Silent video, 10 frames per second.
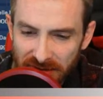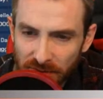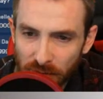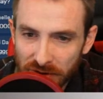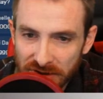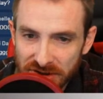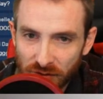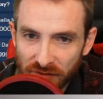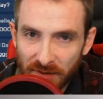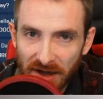more than a tour
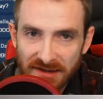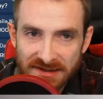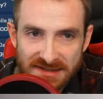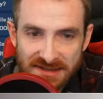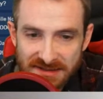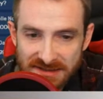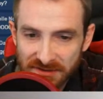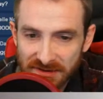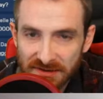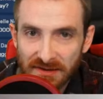of behind the scenes. You're
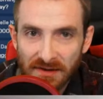gonna